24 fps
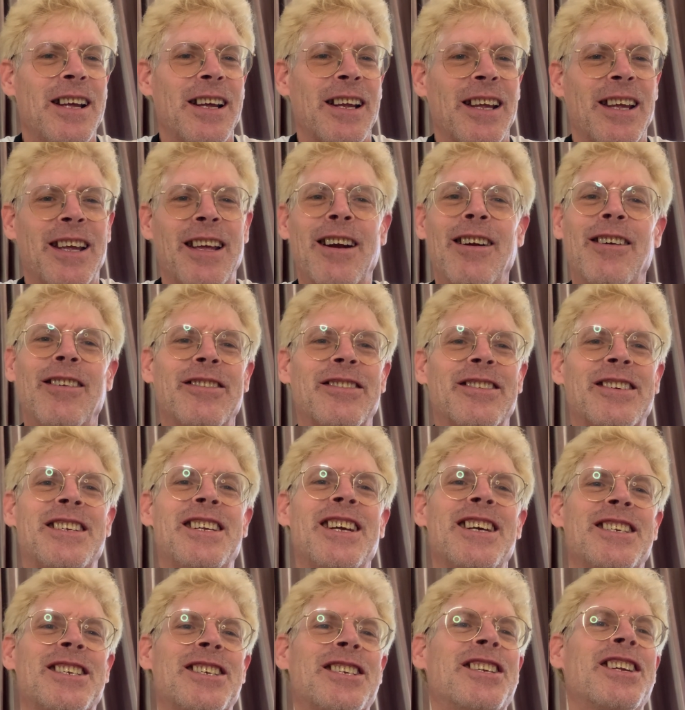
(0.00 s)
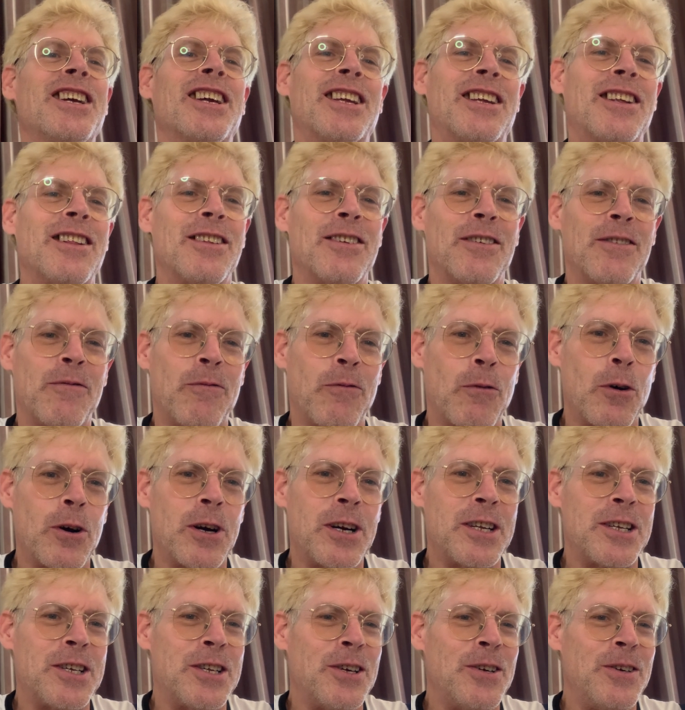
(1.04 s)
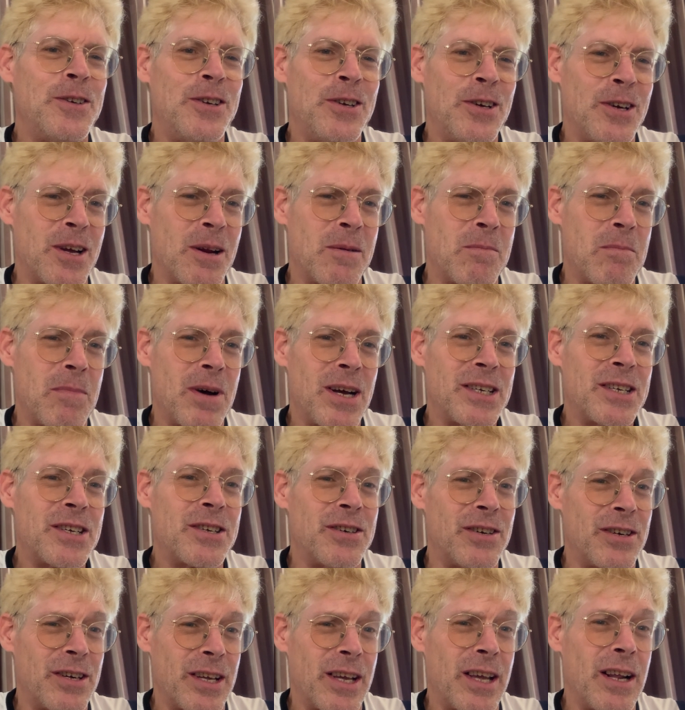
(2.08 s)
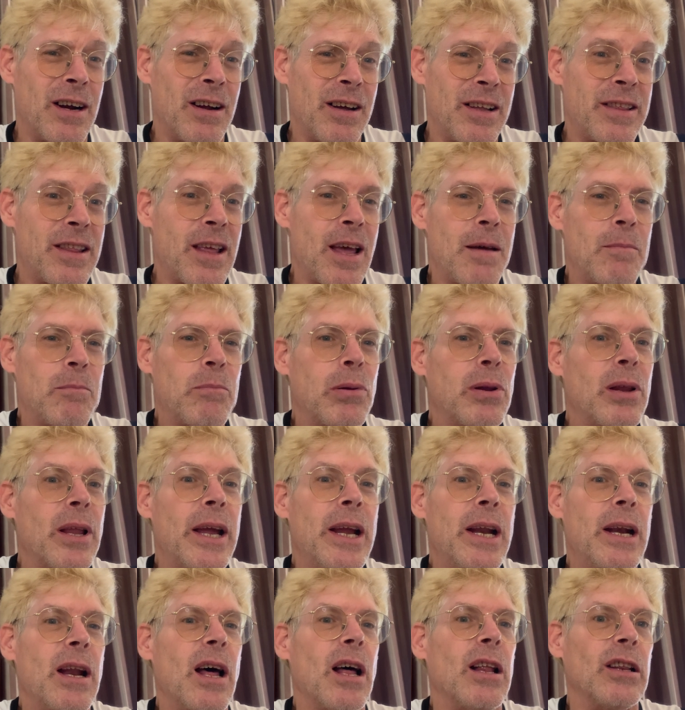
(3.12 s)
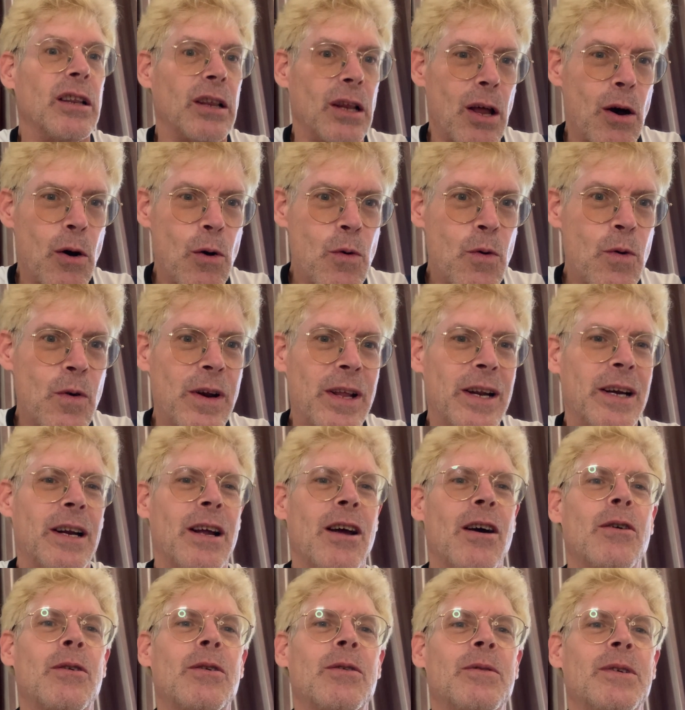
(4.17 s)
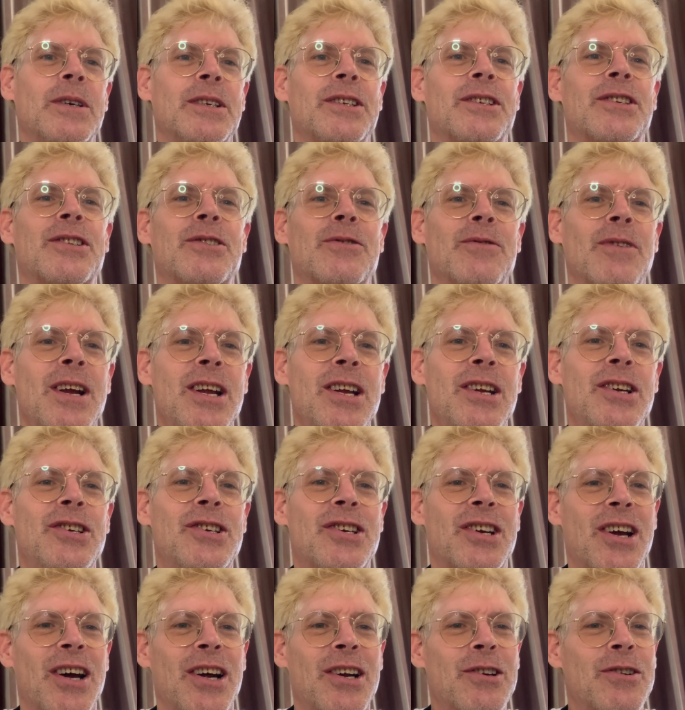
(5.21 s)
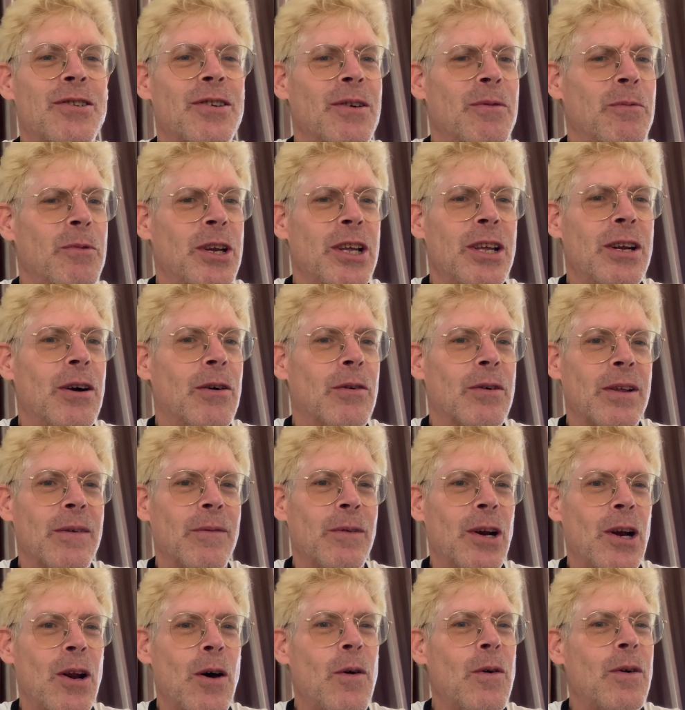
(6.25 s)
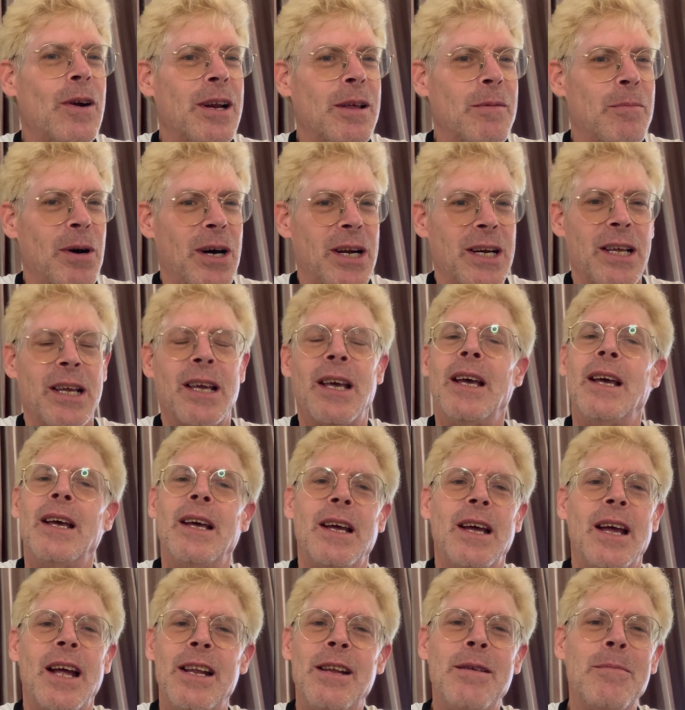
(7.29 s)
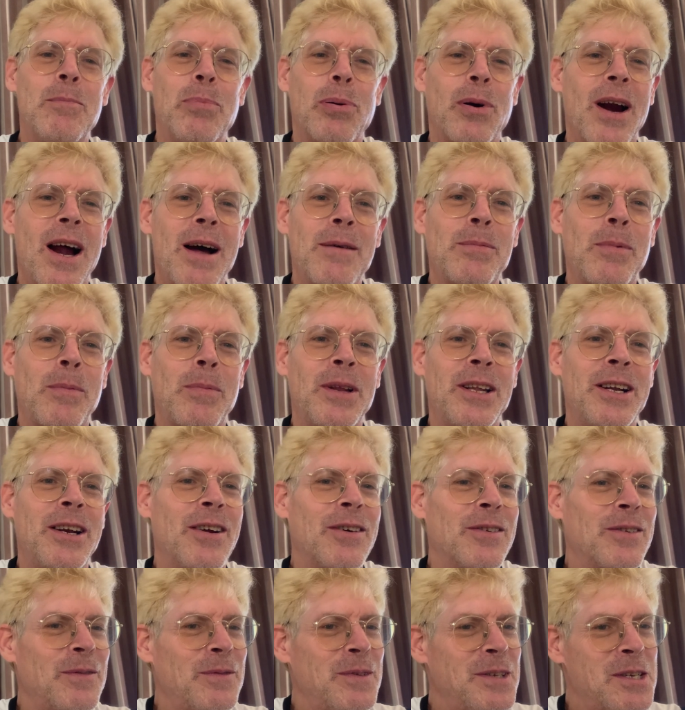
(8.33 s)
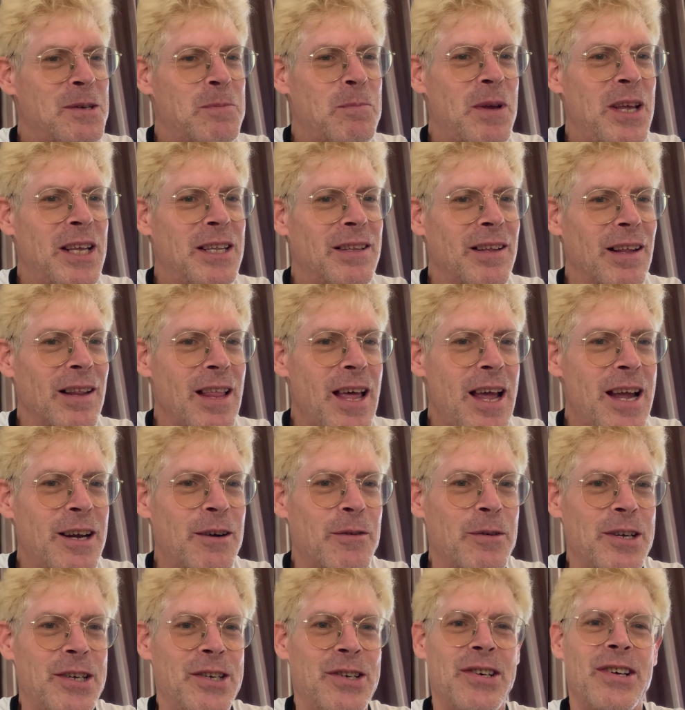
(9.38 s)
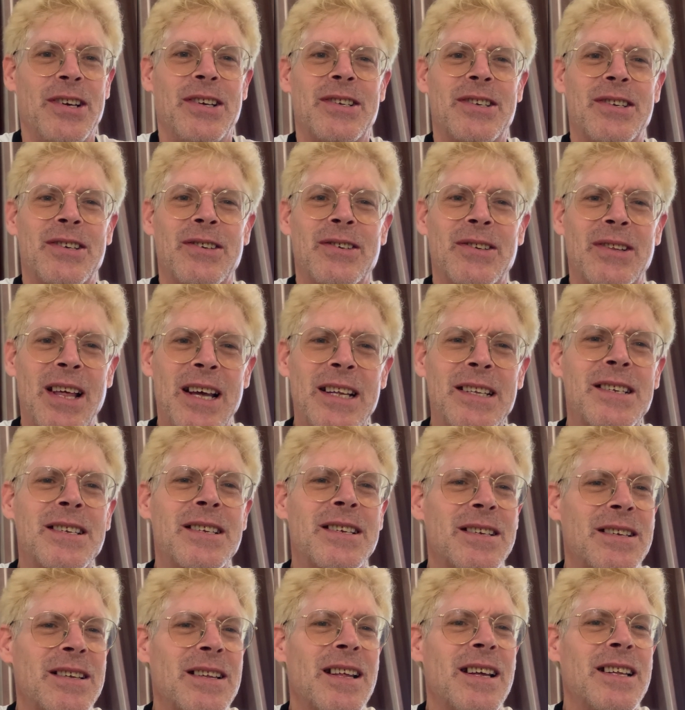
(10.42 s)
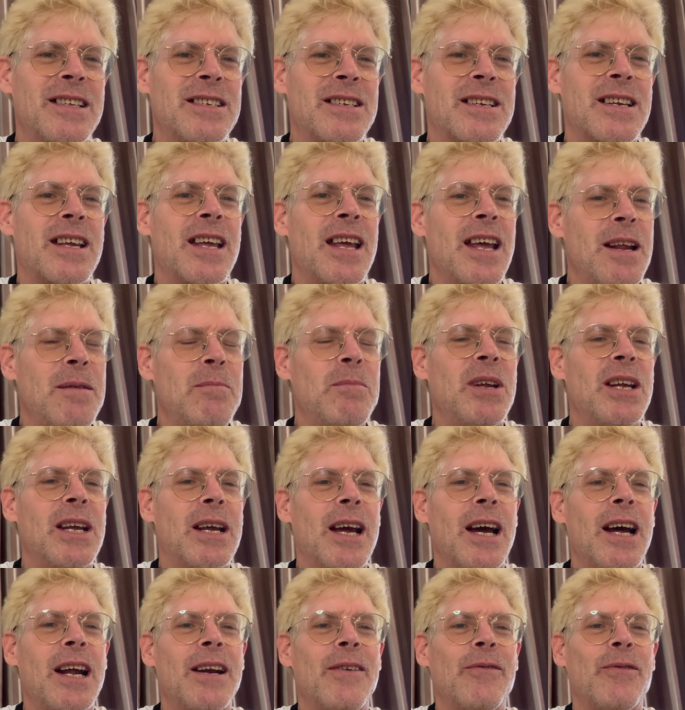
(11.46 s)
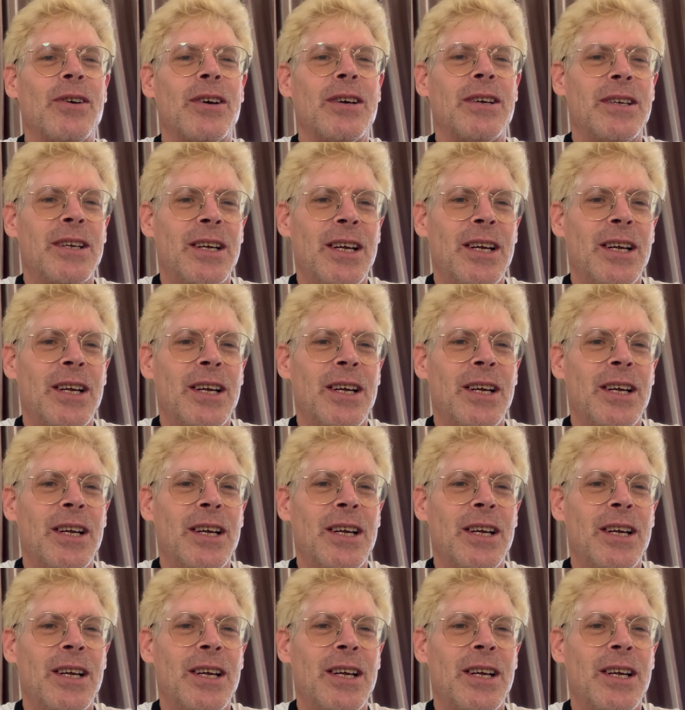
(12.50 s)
get all the testicular fortitude you can muster to get on that plane alone and go to a strange country where you don't even know anybody and you probably don't even speak the language. So that's can be kind of a